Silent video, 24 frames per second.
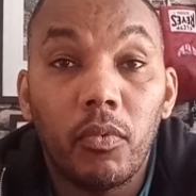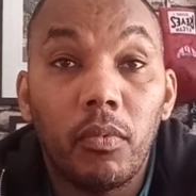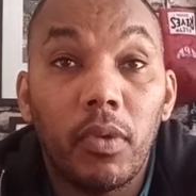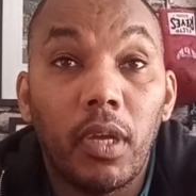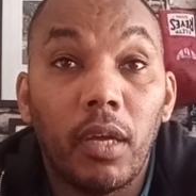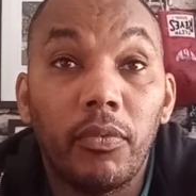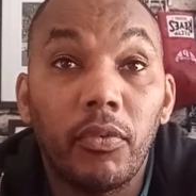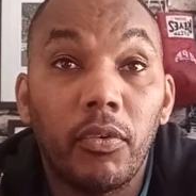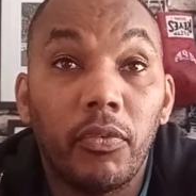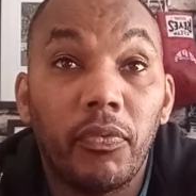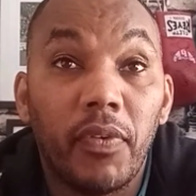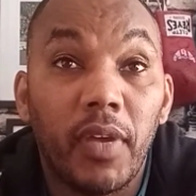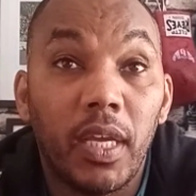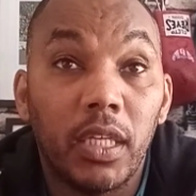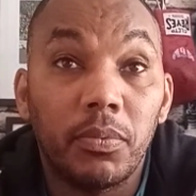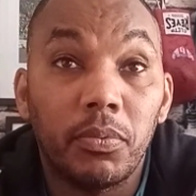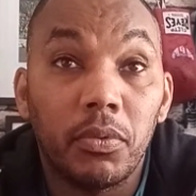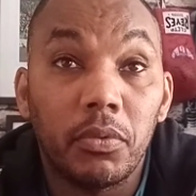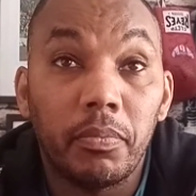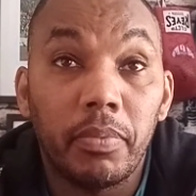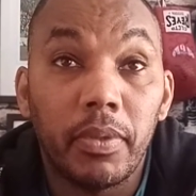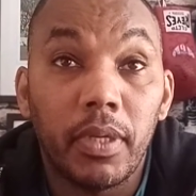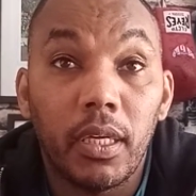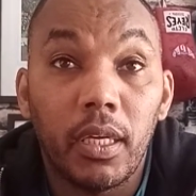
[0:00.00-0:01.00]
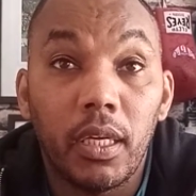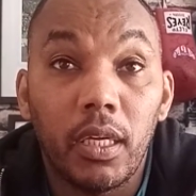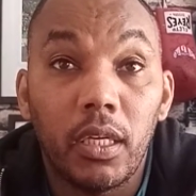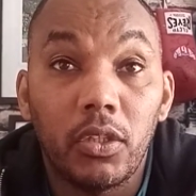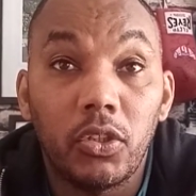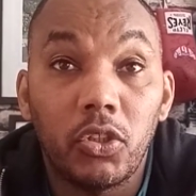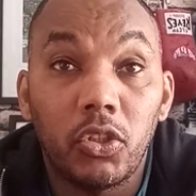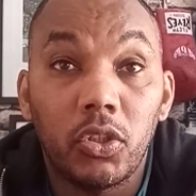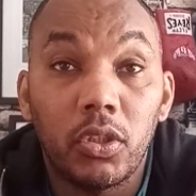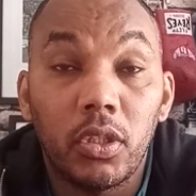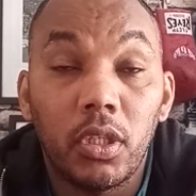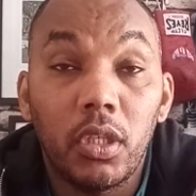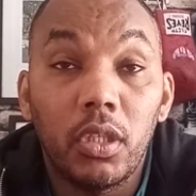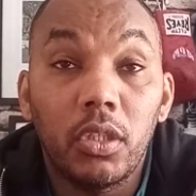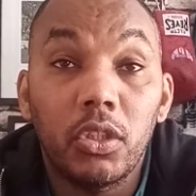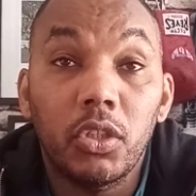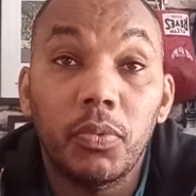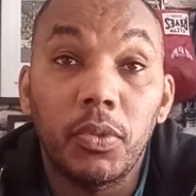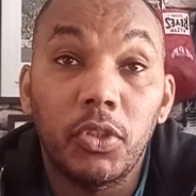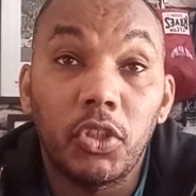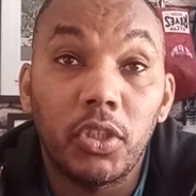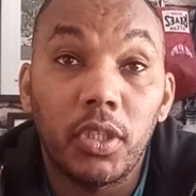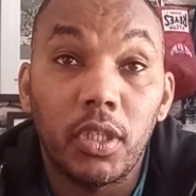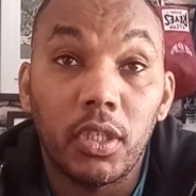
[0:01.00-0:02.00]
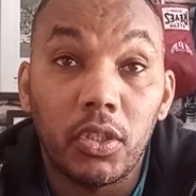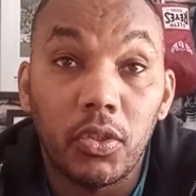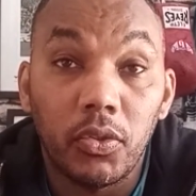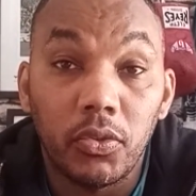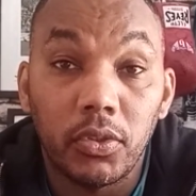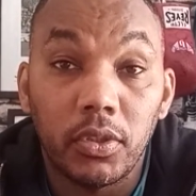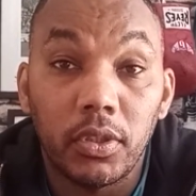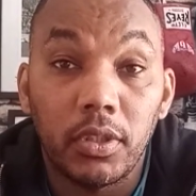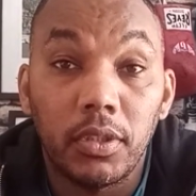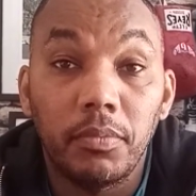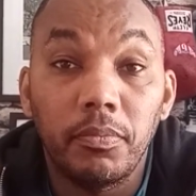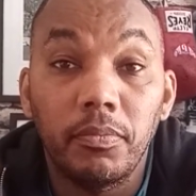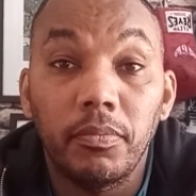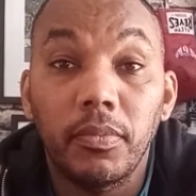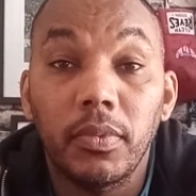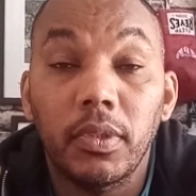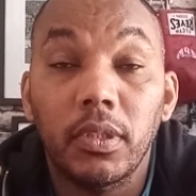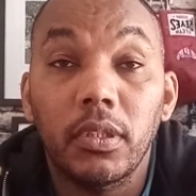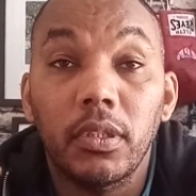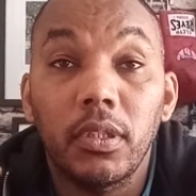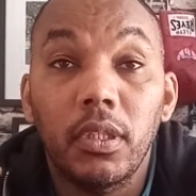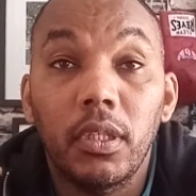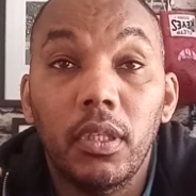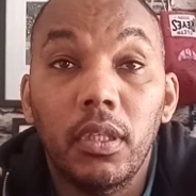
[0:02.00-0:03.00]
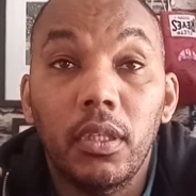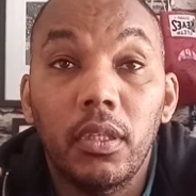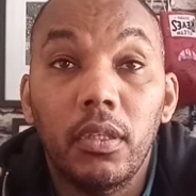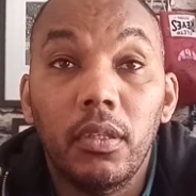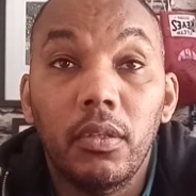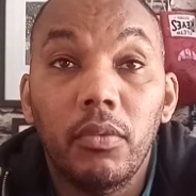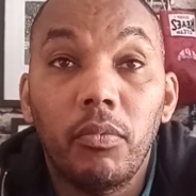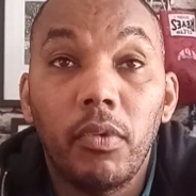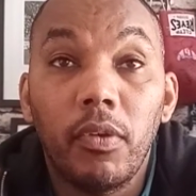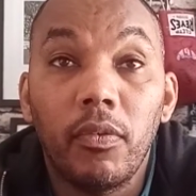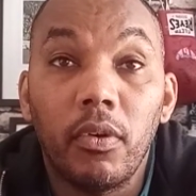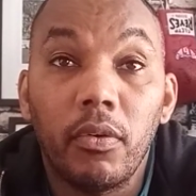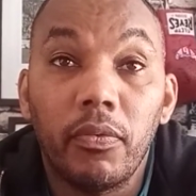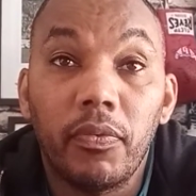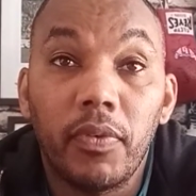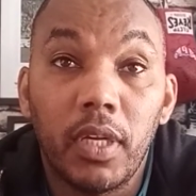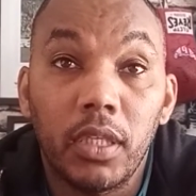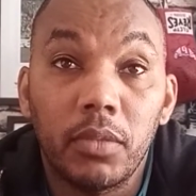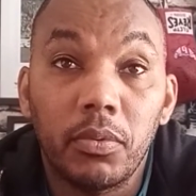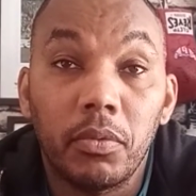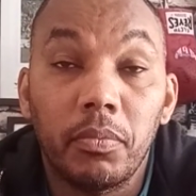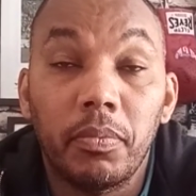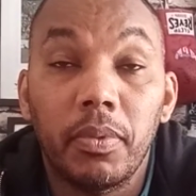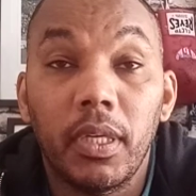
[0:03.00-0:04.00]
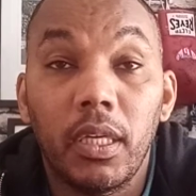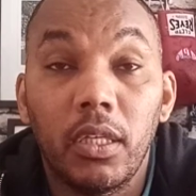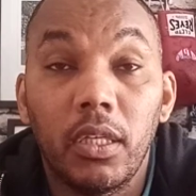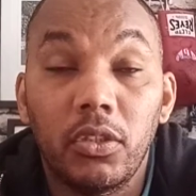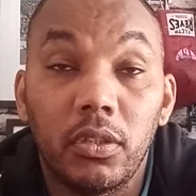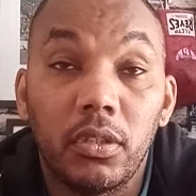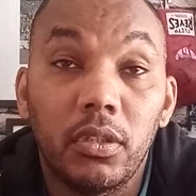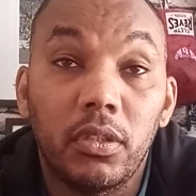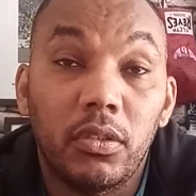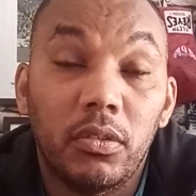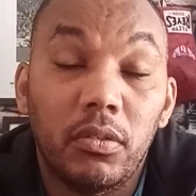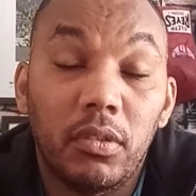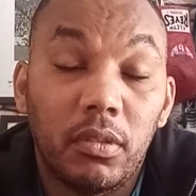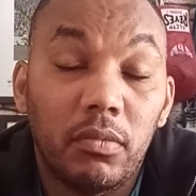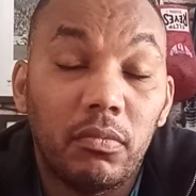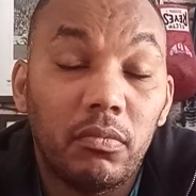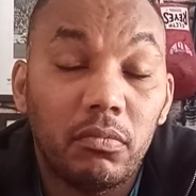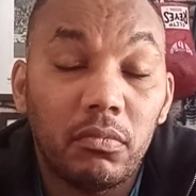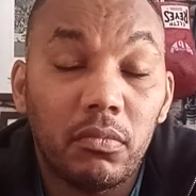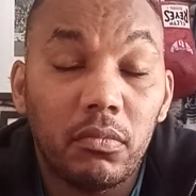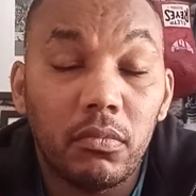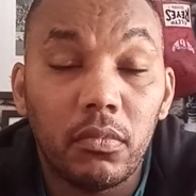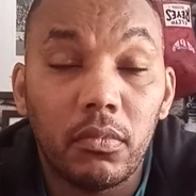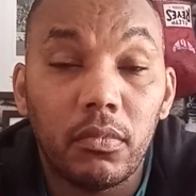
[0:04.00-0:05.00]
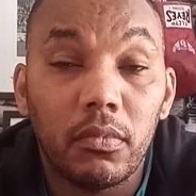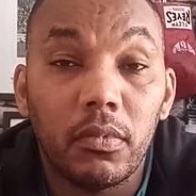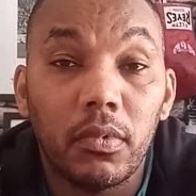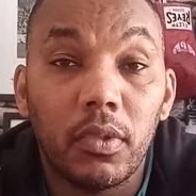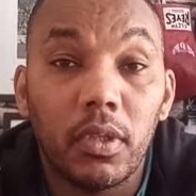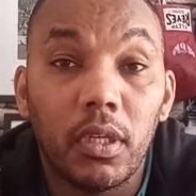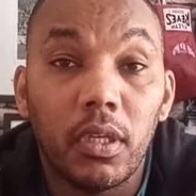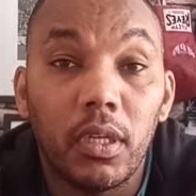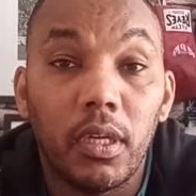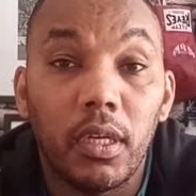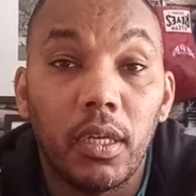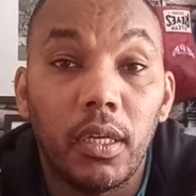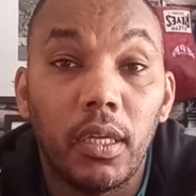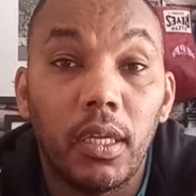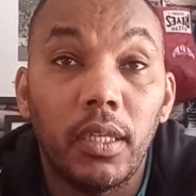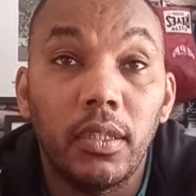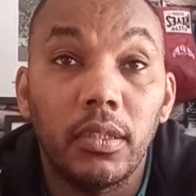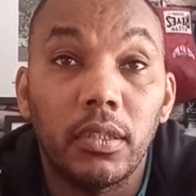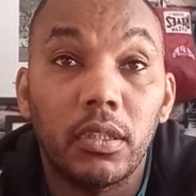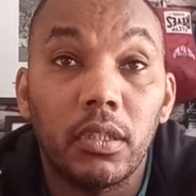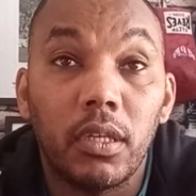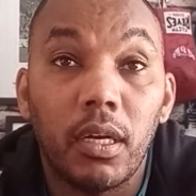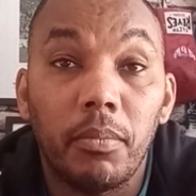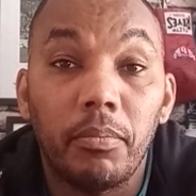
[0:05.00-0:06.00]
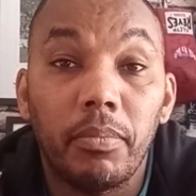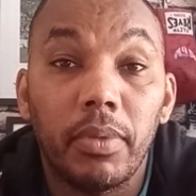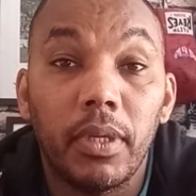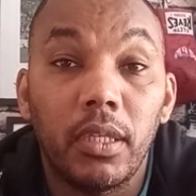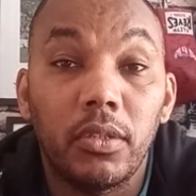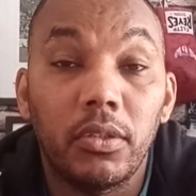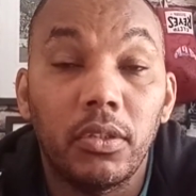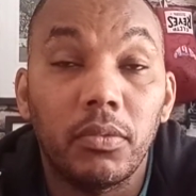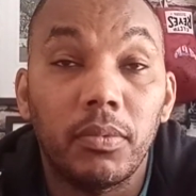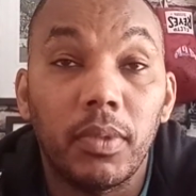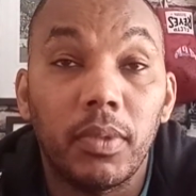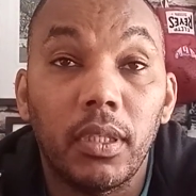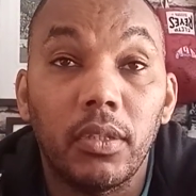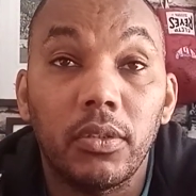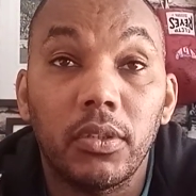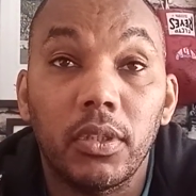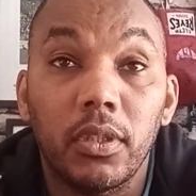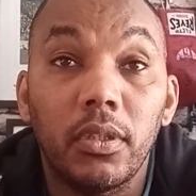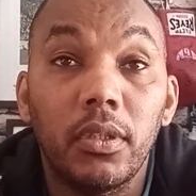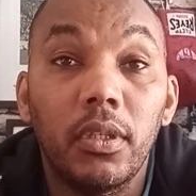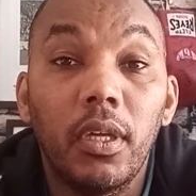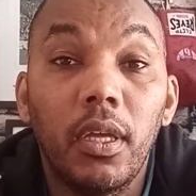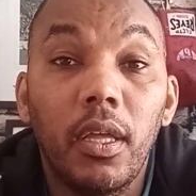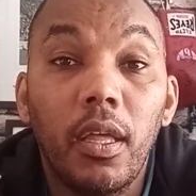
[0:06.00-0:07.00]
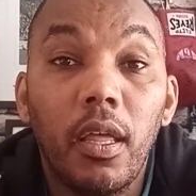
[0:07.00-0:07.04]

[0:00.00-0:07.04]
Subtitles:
We have a Facebook page, Switch It Customs. We've got a Facebook page and Instagram page as well. So